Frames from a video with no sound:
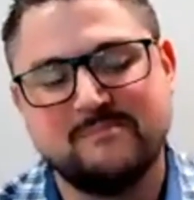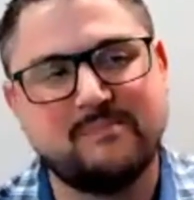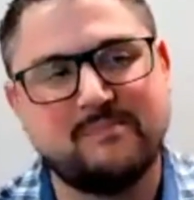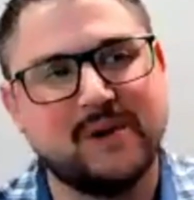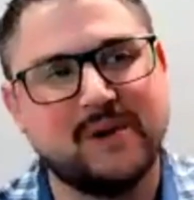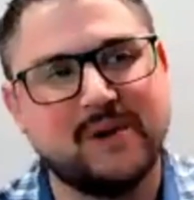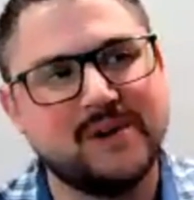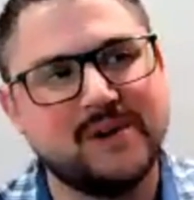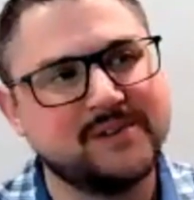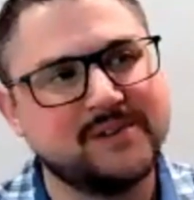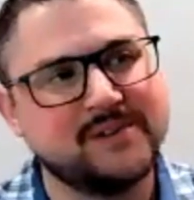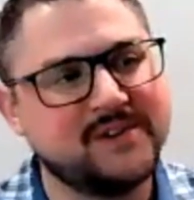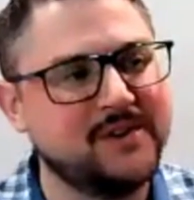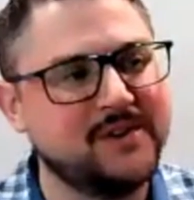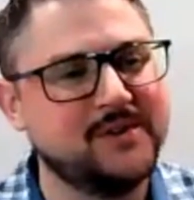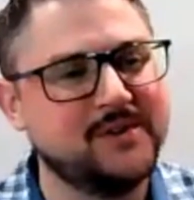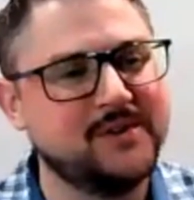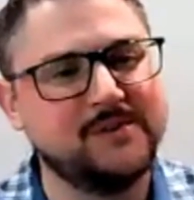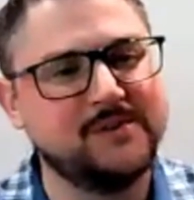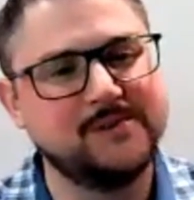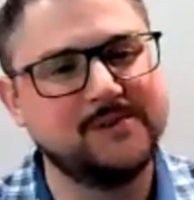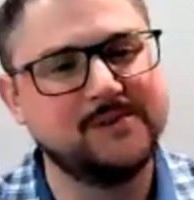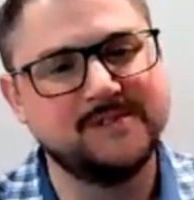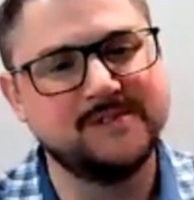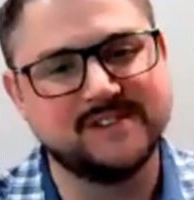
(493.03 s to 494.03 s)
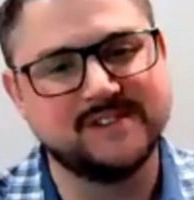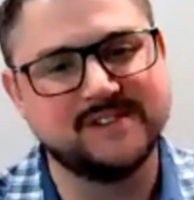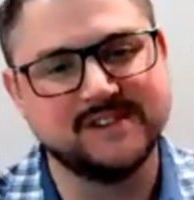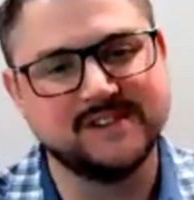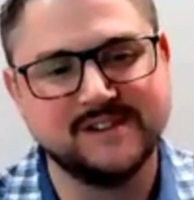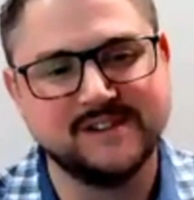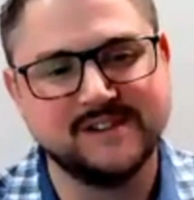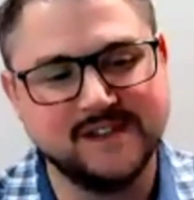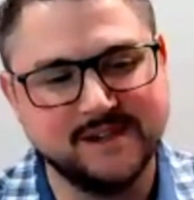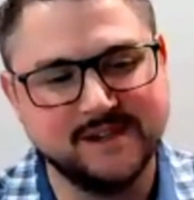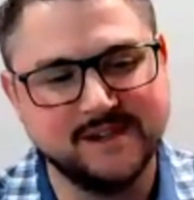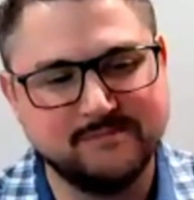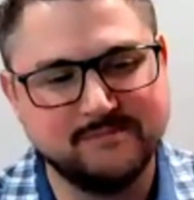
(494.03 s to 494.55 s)
barcodes
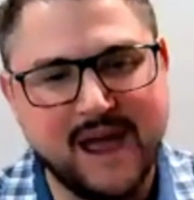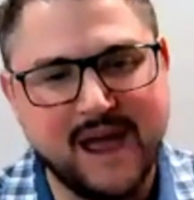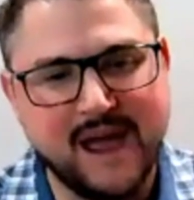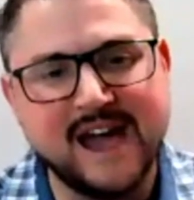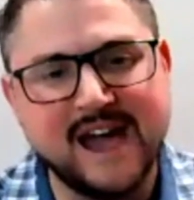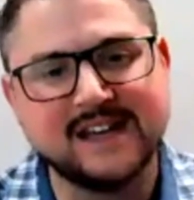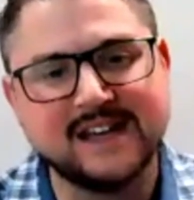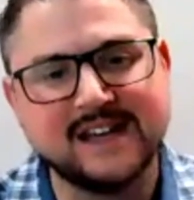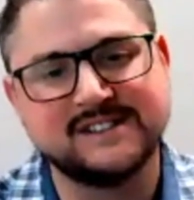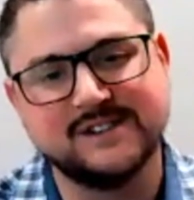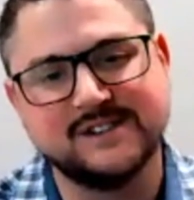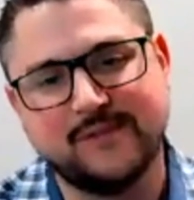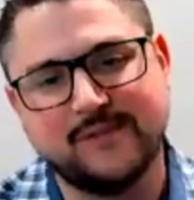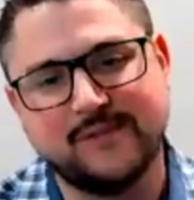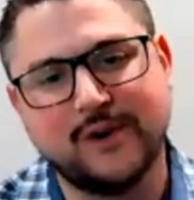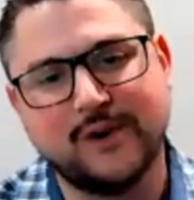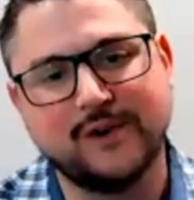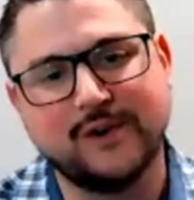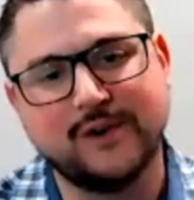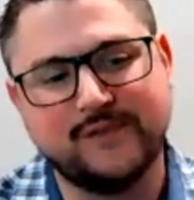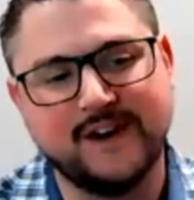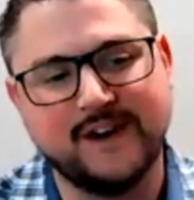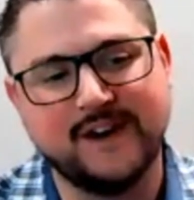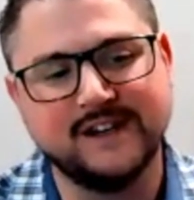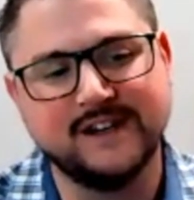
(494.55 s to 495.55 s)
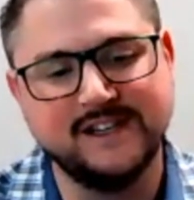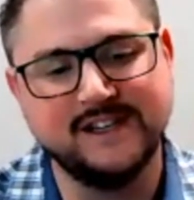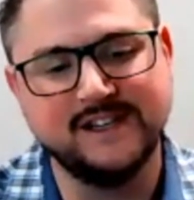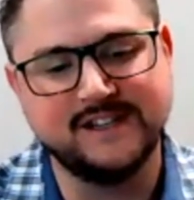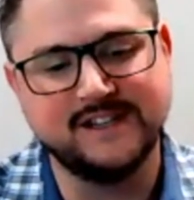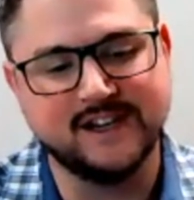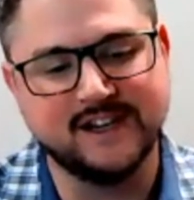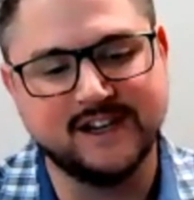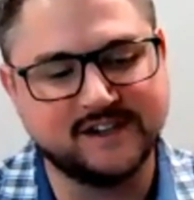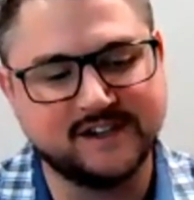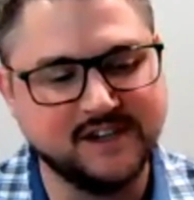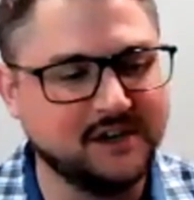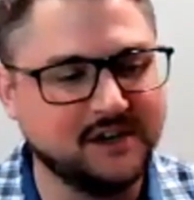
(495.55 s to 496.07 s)
and passive RFID
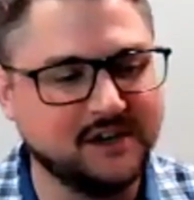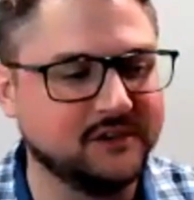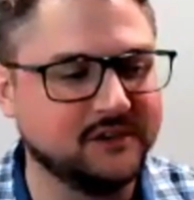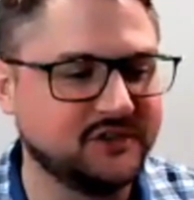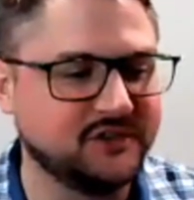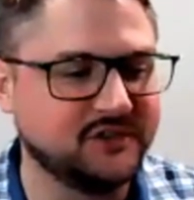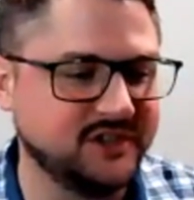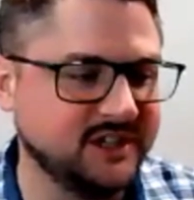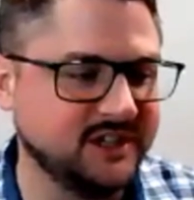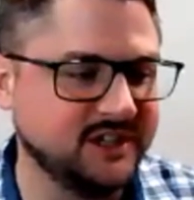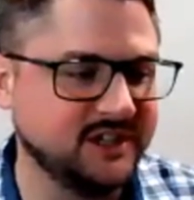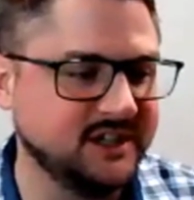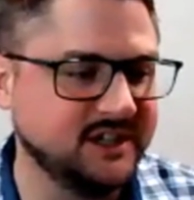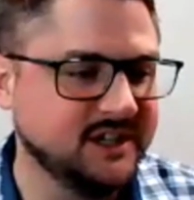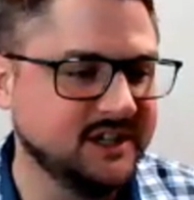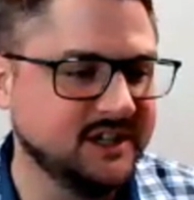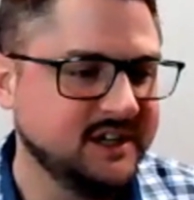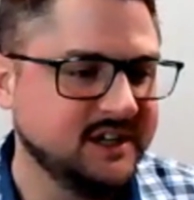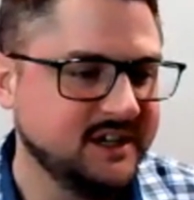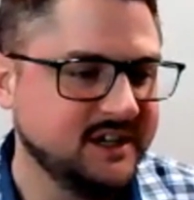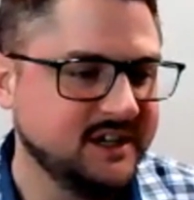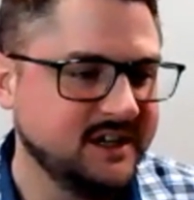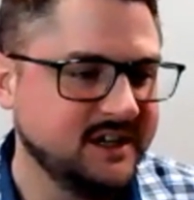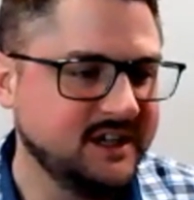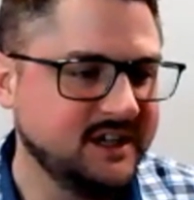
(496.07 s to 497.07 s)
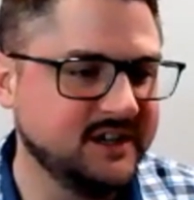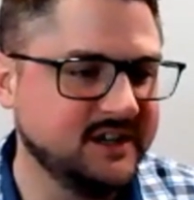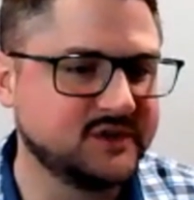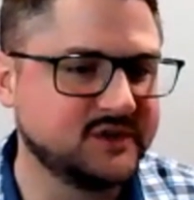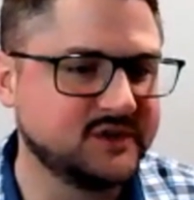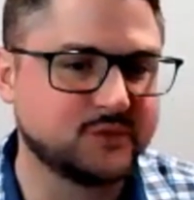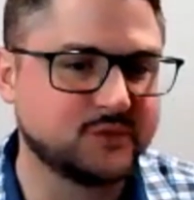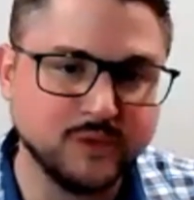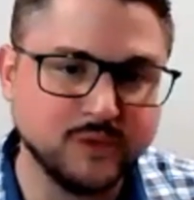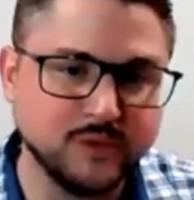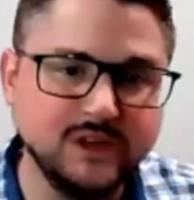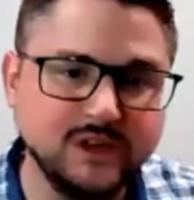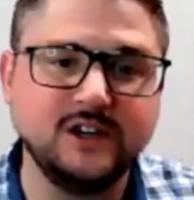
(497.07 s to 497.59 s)
technology is
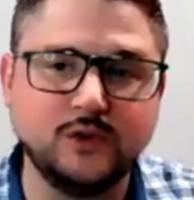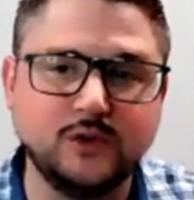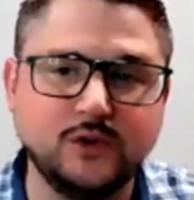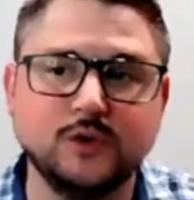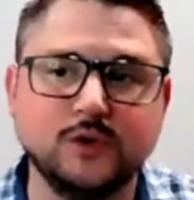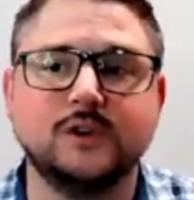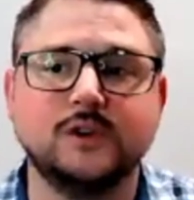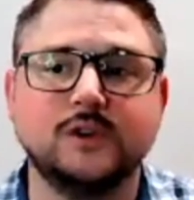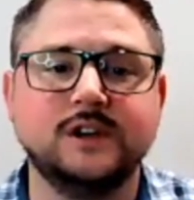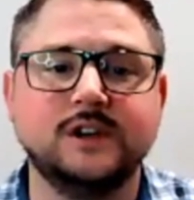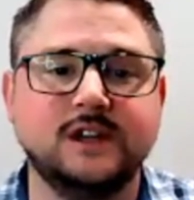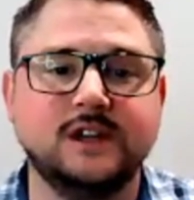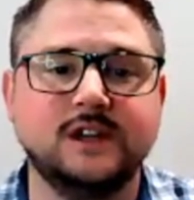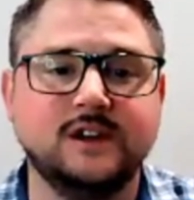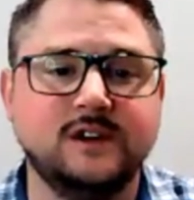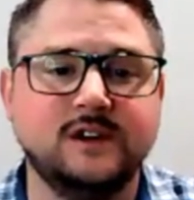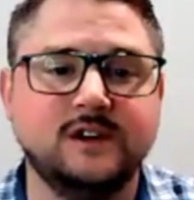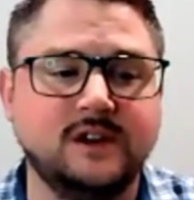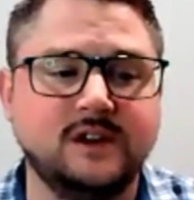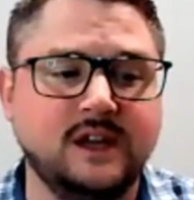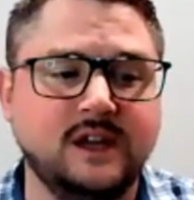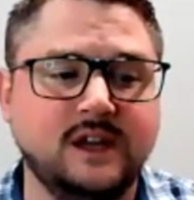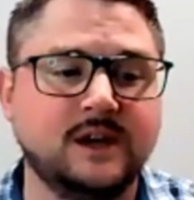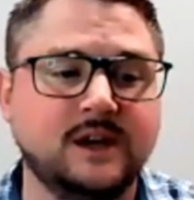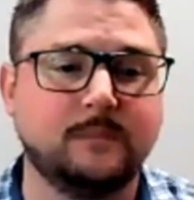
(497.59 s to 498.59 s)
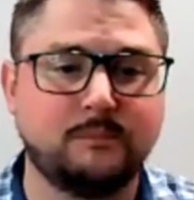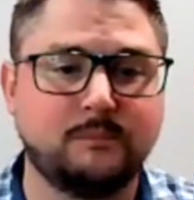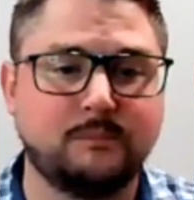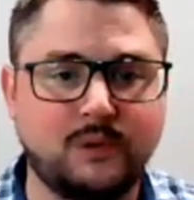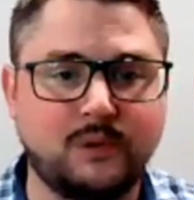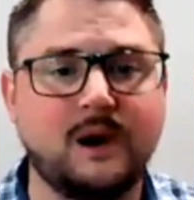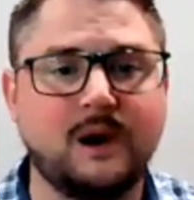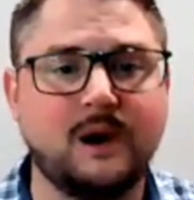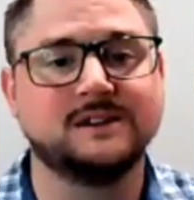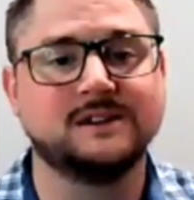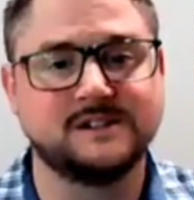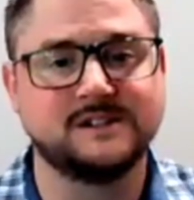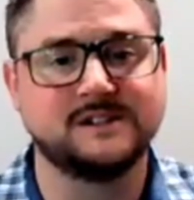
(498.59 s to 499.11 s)
really good in a
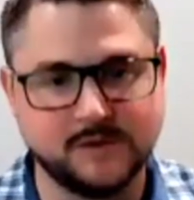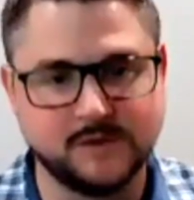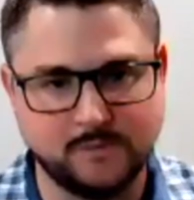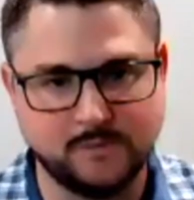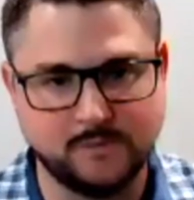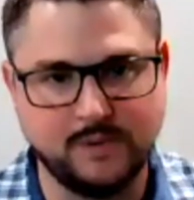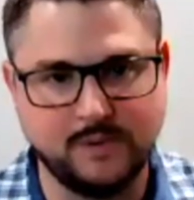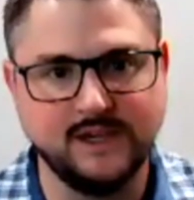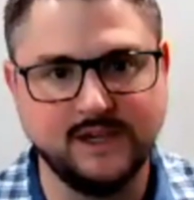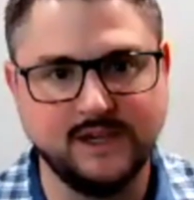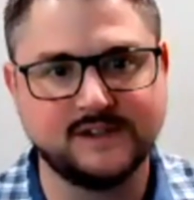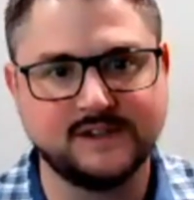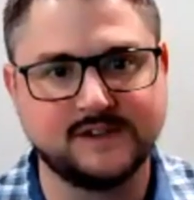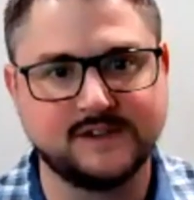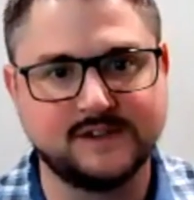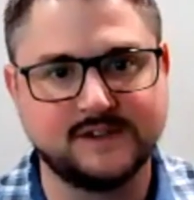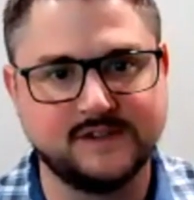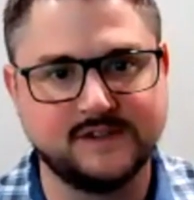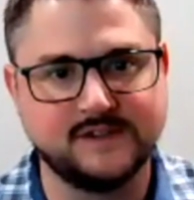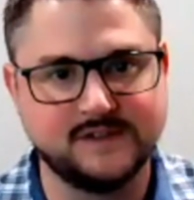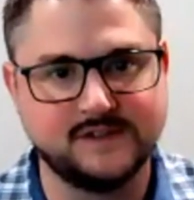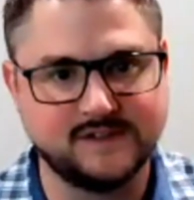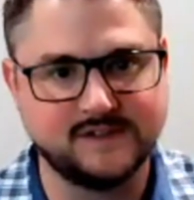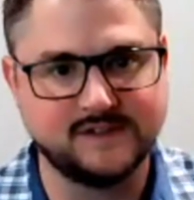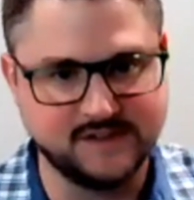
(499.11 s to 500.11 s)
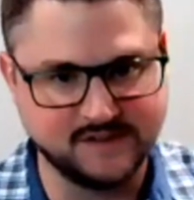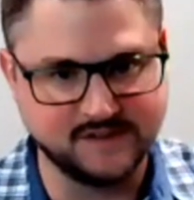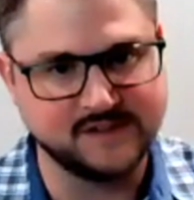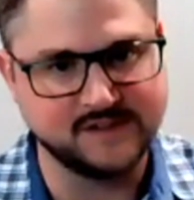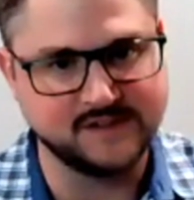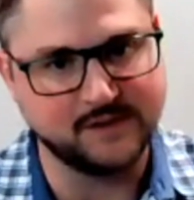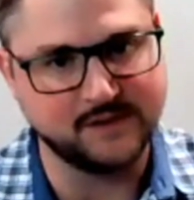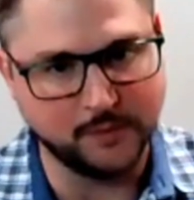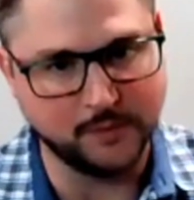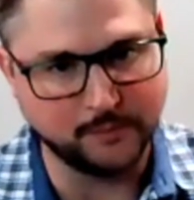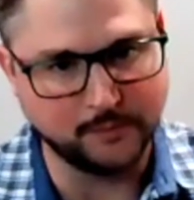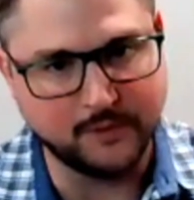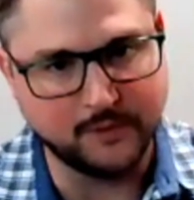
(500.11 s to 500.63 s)
process-based
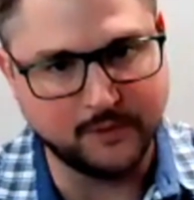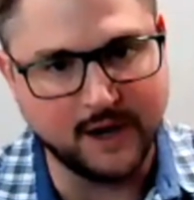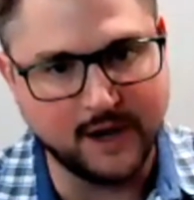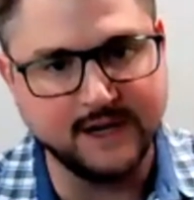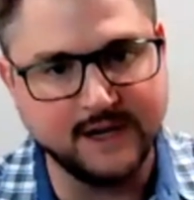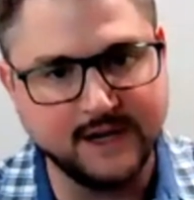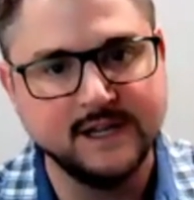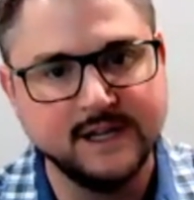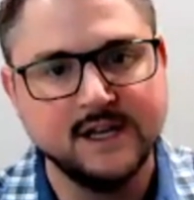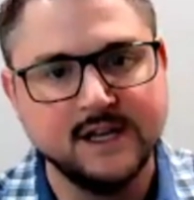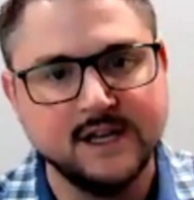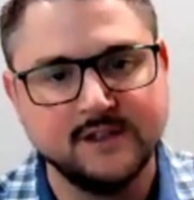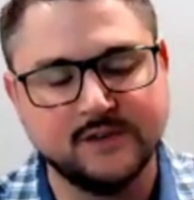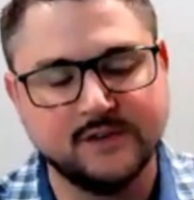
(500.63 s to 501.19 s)
system, right?